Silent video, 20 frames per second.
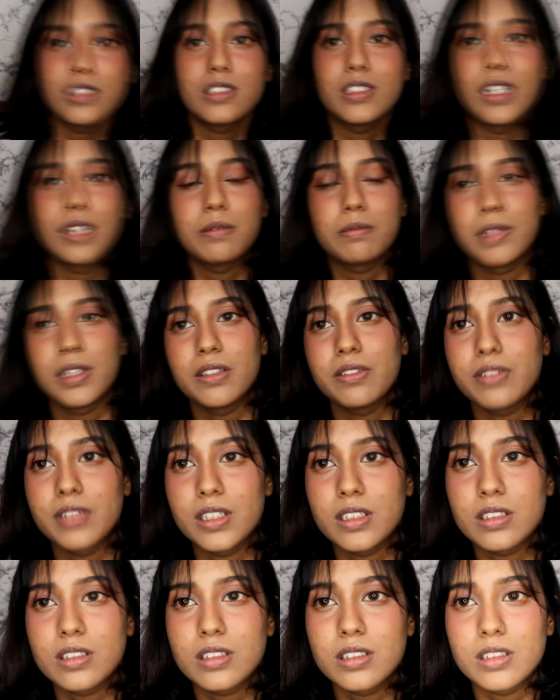set my
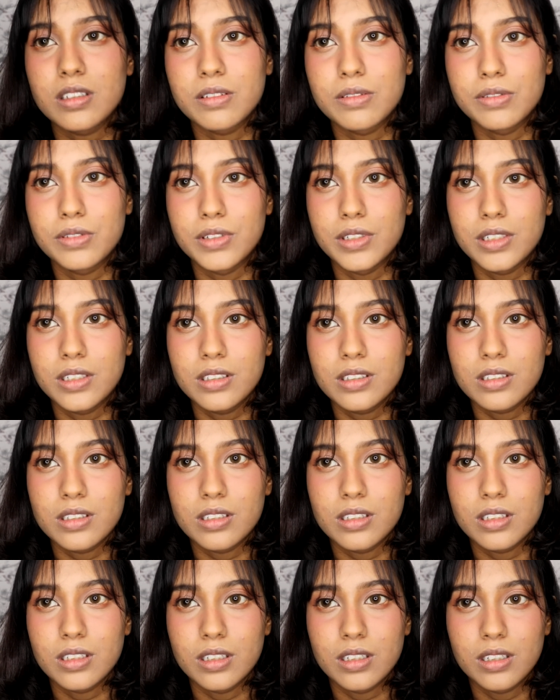face
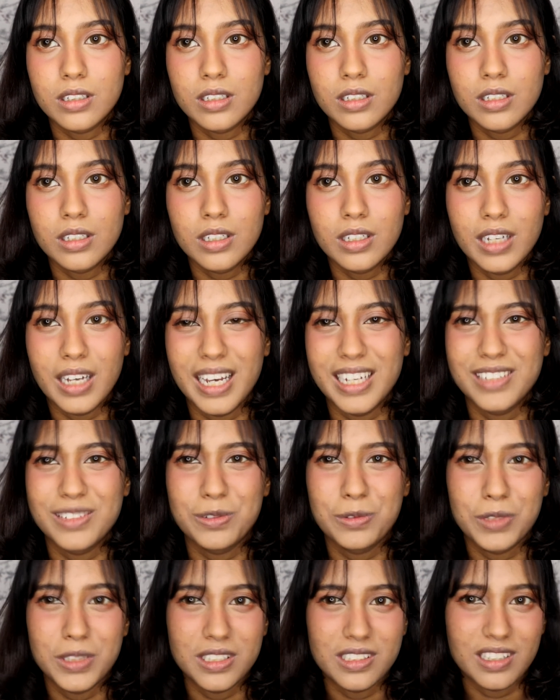first. I
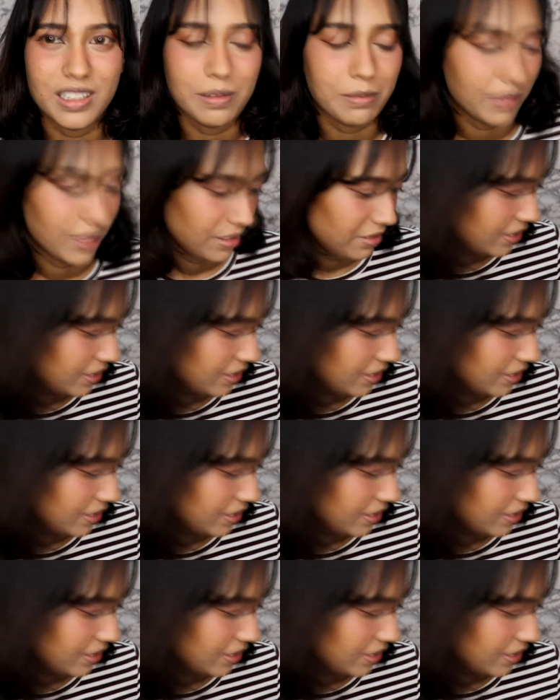don't want to set my